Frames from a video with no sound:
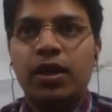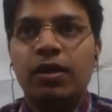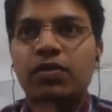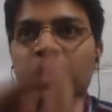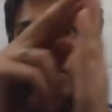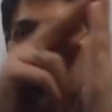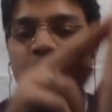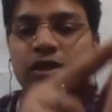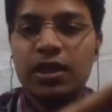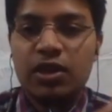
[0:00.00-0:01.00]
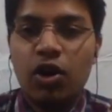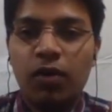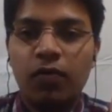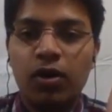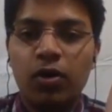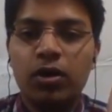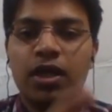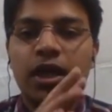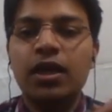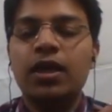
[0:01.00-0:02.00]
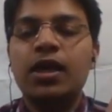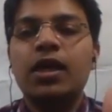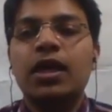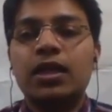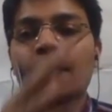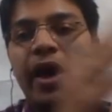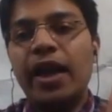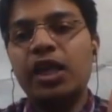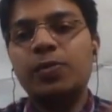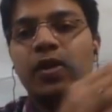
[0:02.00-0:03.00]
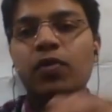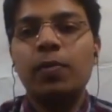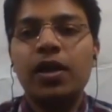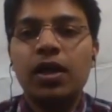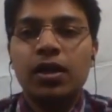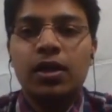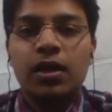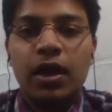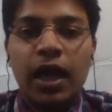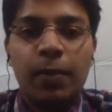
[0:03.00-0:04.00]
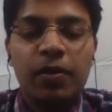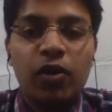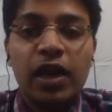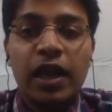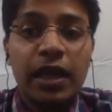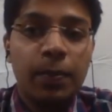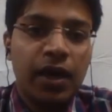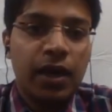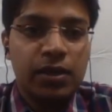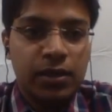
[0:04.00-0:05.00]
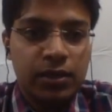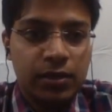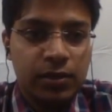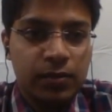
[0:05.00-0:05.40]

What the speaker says: If these procedures are not followed, then the management will be liable for legal penalties.